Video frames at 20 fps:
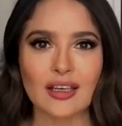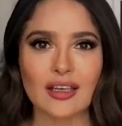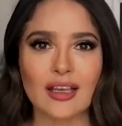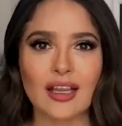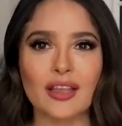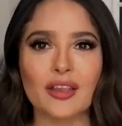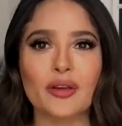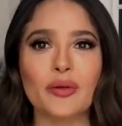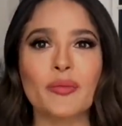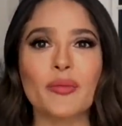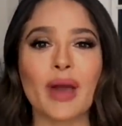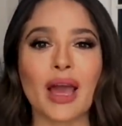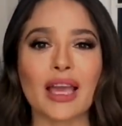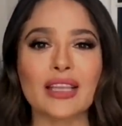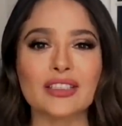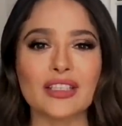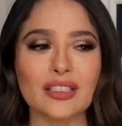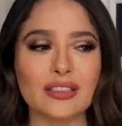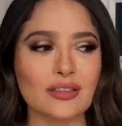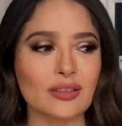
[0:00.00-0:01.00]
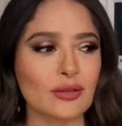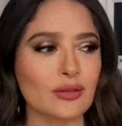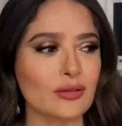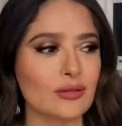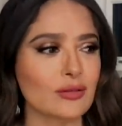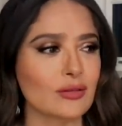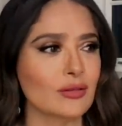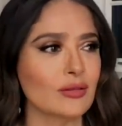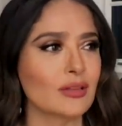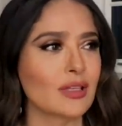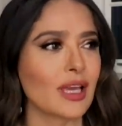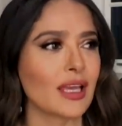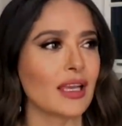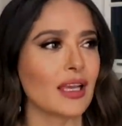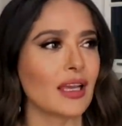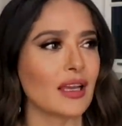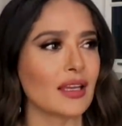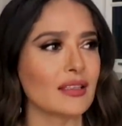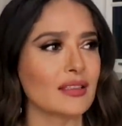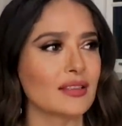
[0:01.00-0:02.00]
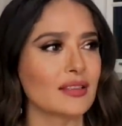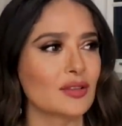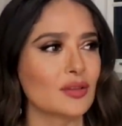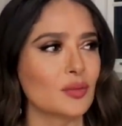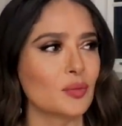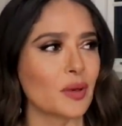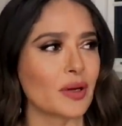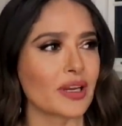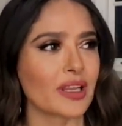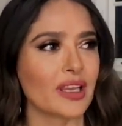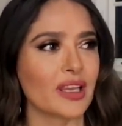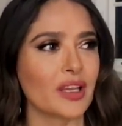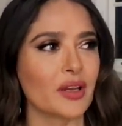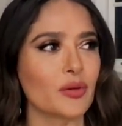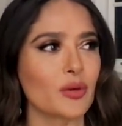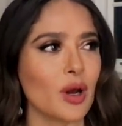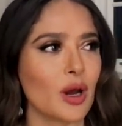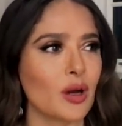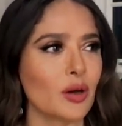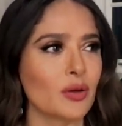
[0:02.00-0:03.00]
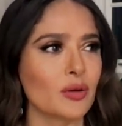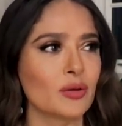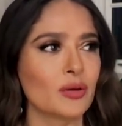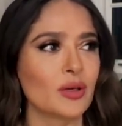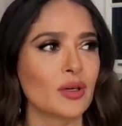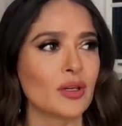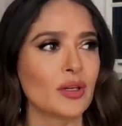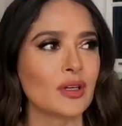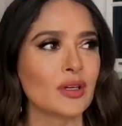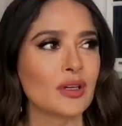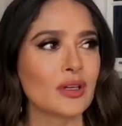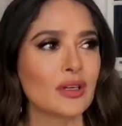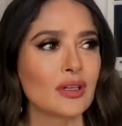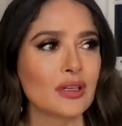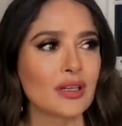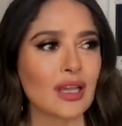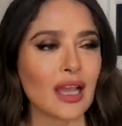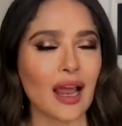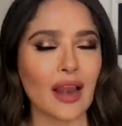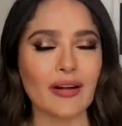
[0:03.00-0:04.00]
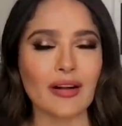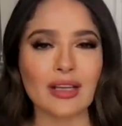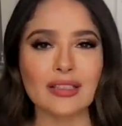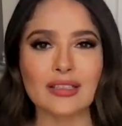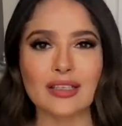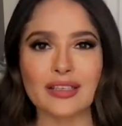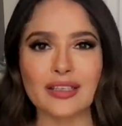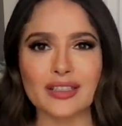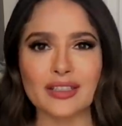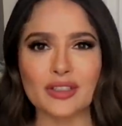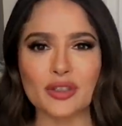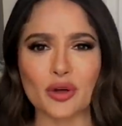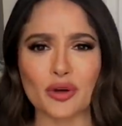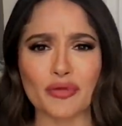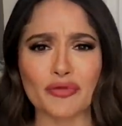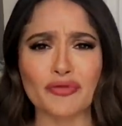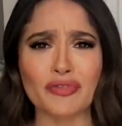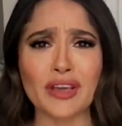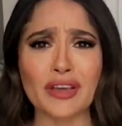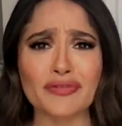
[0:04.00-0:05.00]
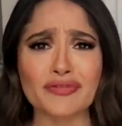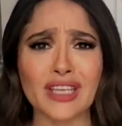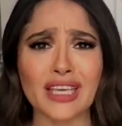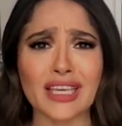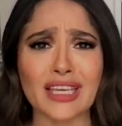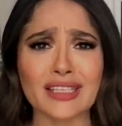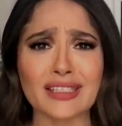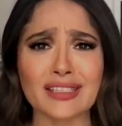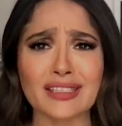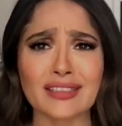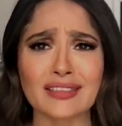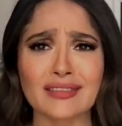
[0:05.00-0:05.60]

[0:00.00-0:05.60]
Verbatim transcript: Can you imagine you, you get a superhero character in your 50s?